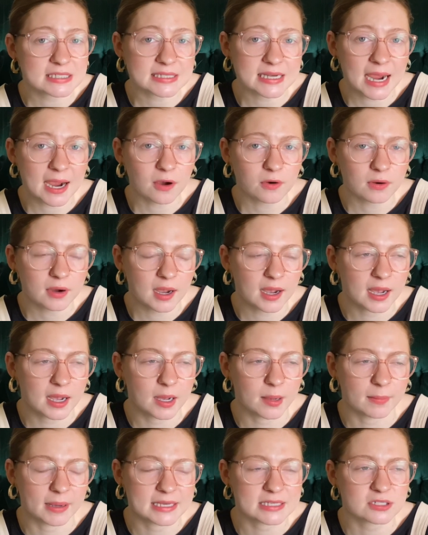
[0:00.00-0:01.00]
now.
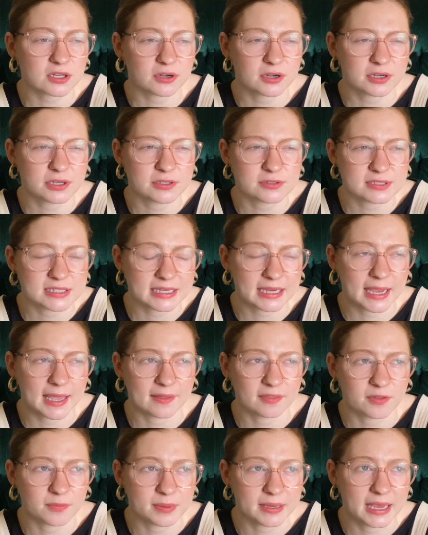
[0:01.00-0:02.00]
I started using it at
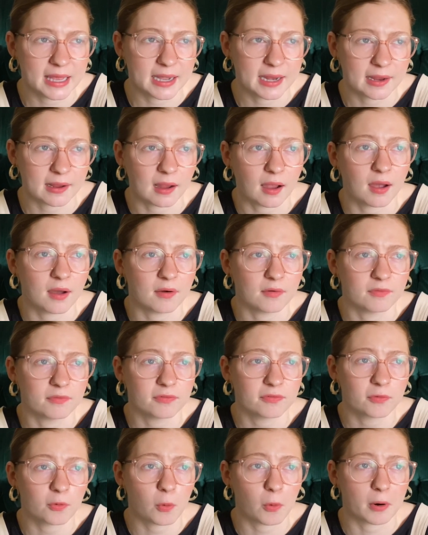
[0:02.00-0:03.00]
the beginning of
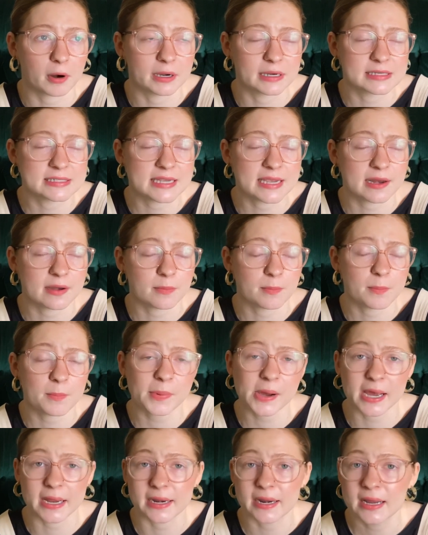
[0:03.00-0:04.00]
quarantine,
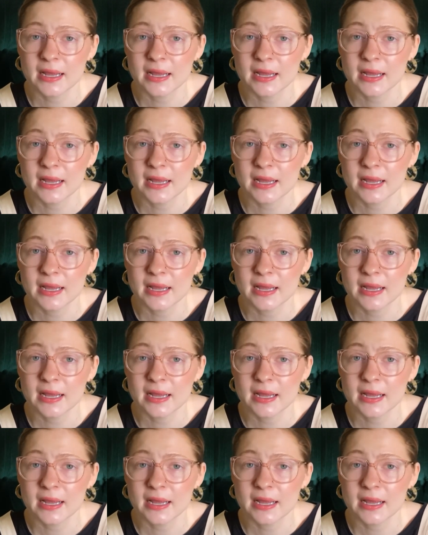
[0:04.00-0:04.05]
but